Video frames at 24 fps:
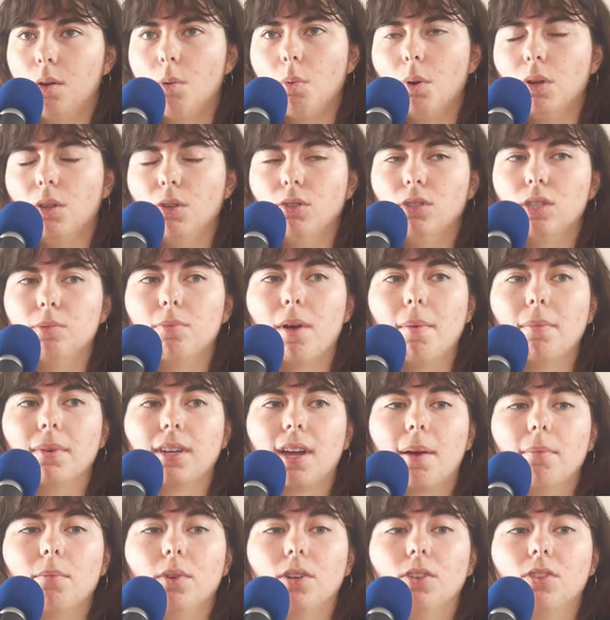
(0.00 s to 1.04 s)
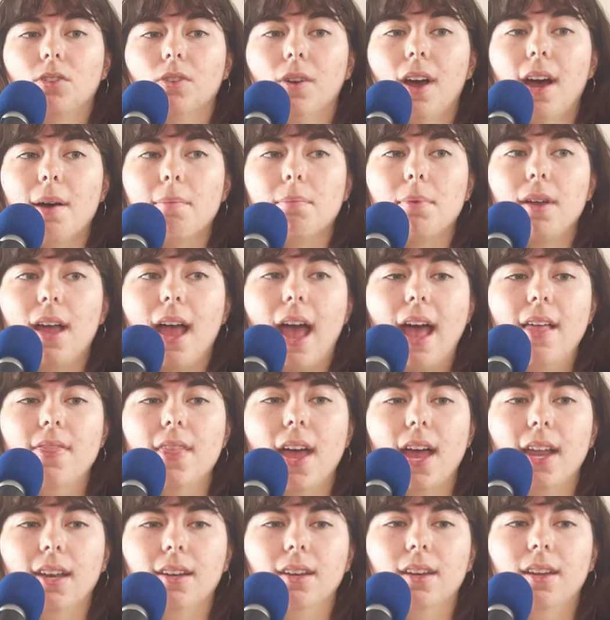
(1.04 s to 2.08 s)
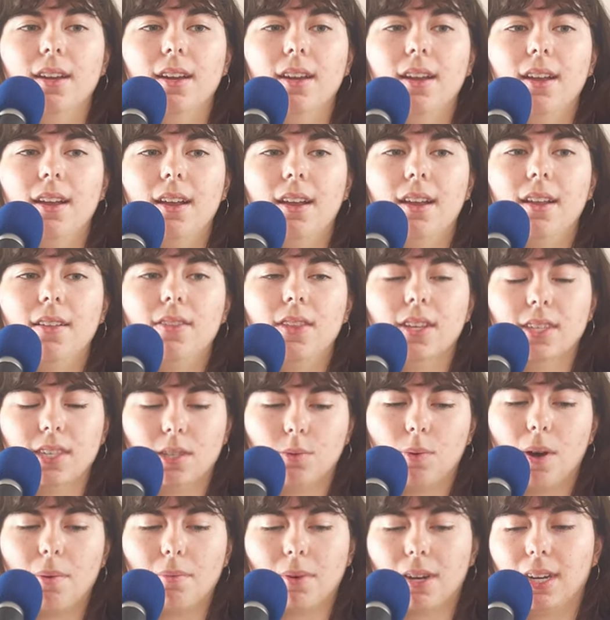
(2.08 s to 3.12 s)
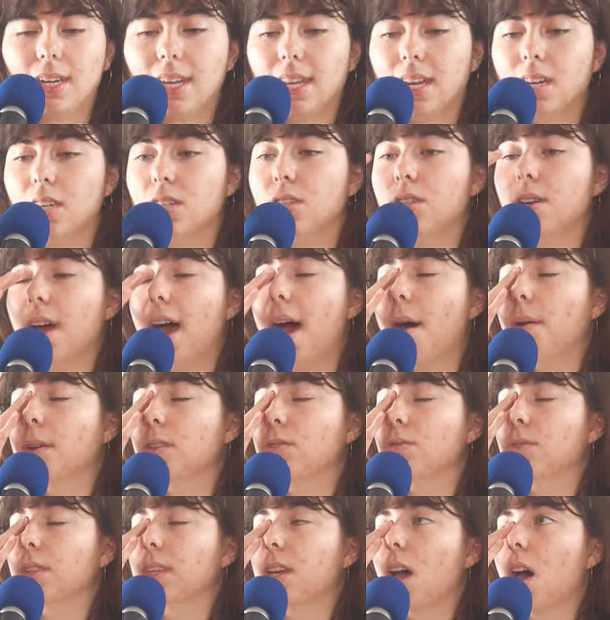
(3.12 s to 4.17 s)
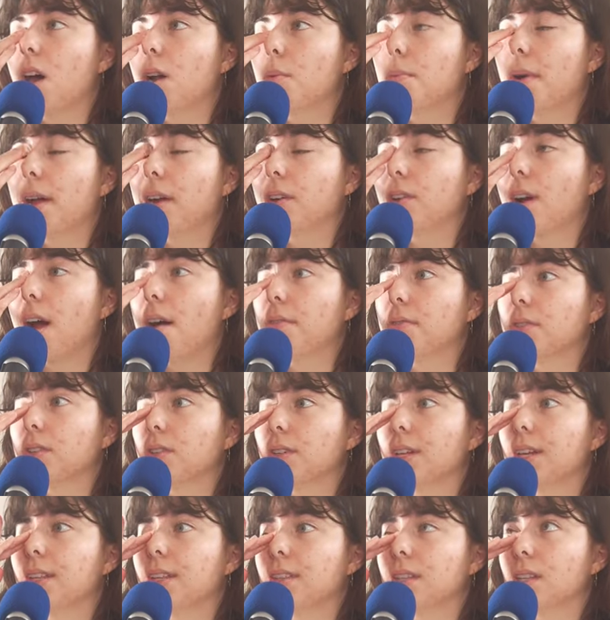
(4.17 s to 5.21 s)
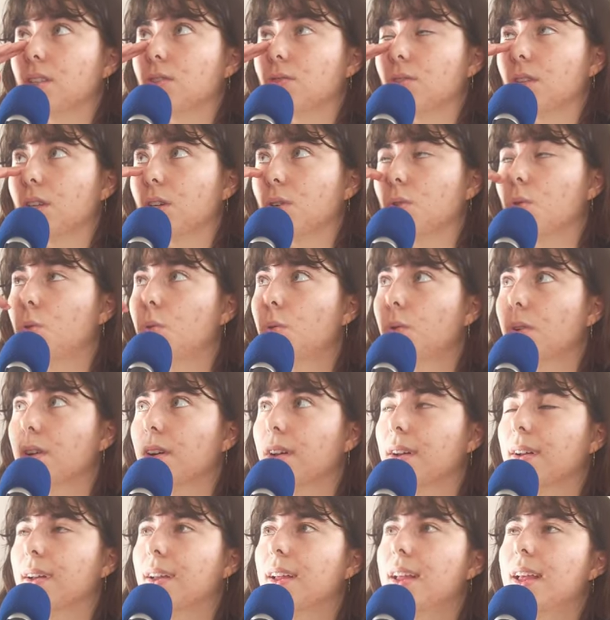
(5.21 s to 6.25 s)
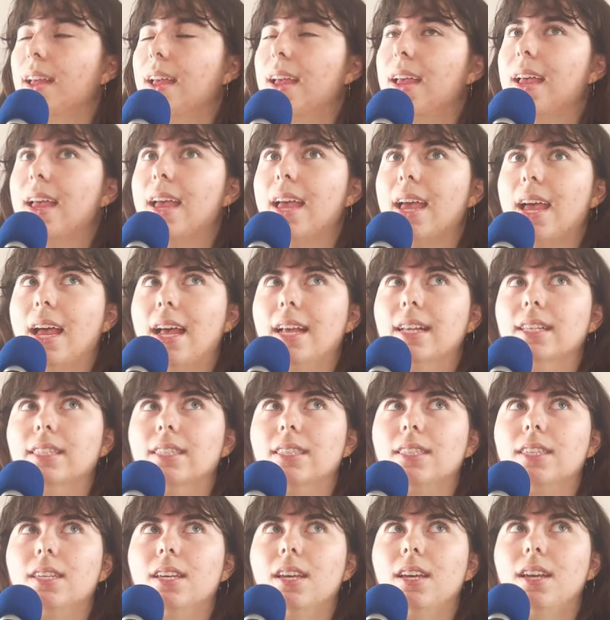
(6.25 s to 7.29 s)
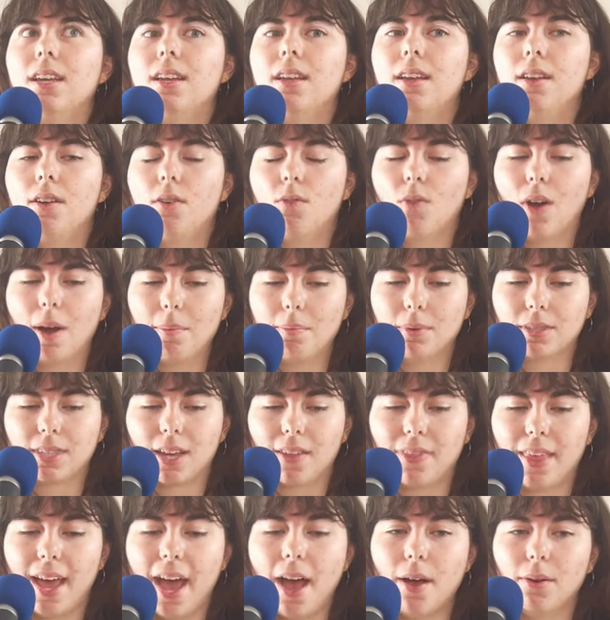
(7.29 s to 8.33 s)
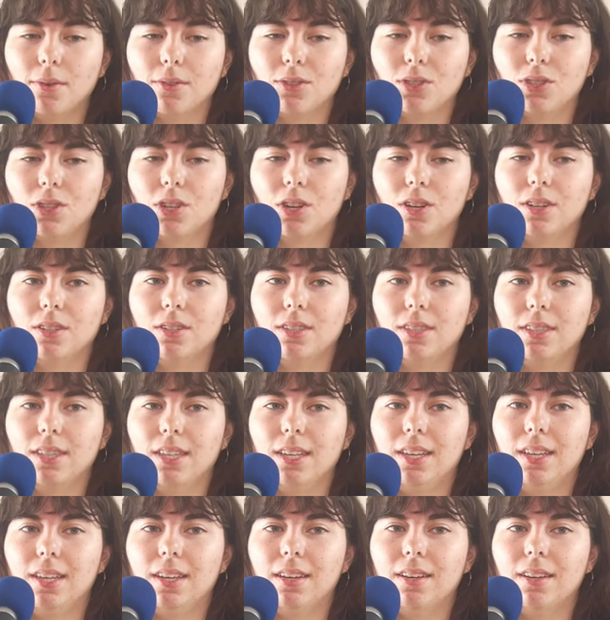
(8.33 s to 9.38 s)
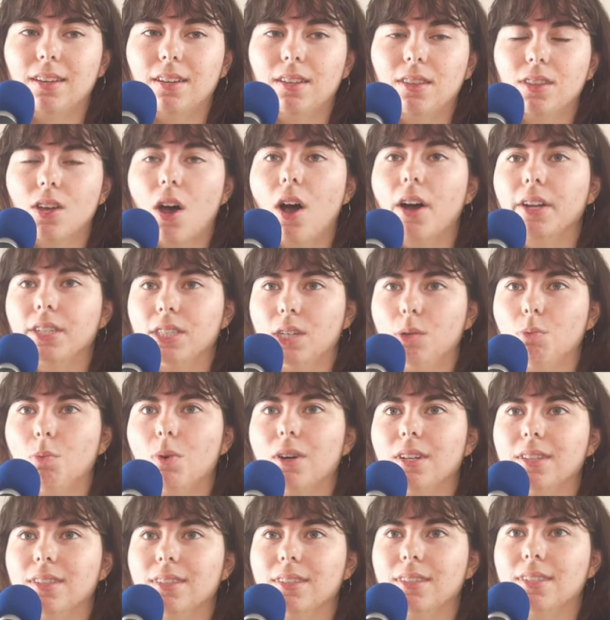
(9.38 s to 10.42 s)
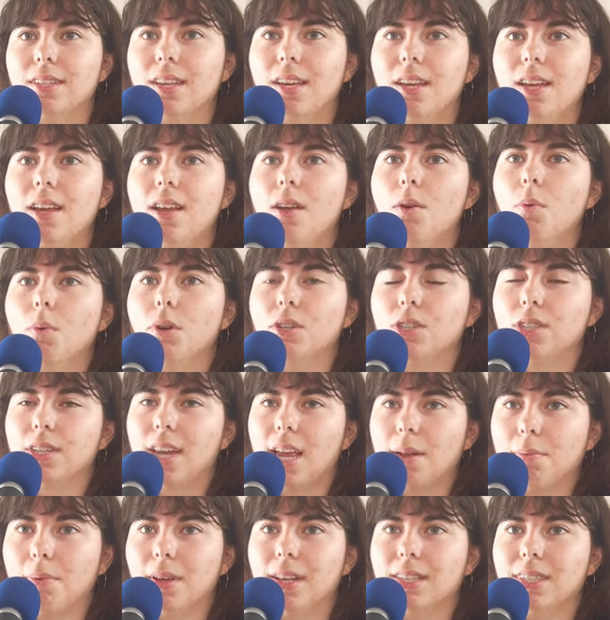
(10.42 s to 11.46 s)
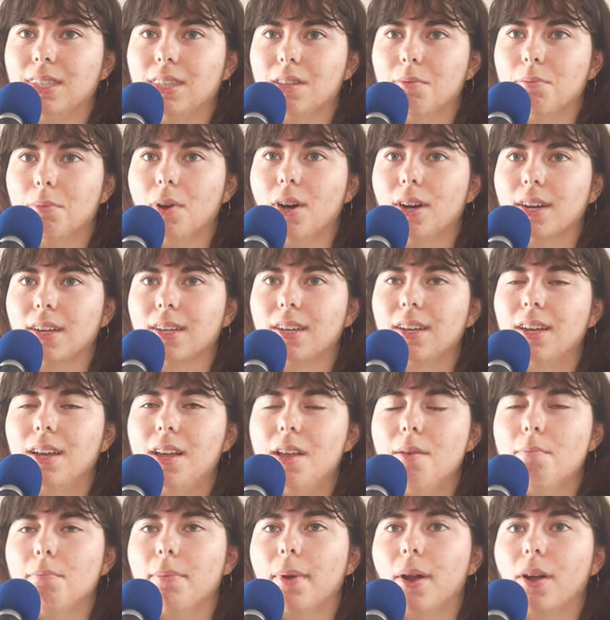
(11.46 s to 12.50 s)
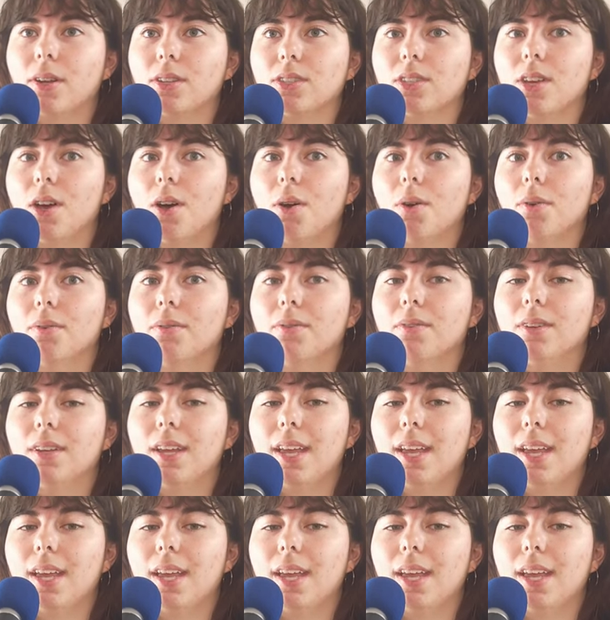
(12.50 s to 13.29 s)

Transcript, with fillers: where Lucy Maud Montgomery grew up? And then this is where I'm going to get into how it's really autobiographical, and I think that's really cool, is right beside the house, there's the Haunted Woods, which take place in the book, but also,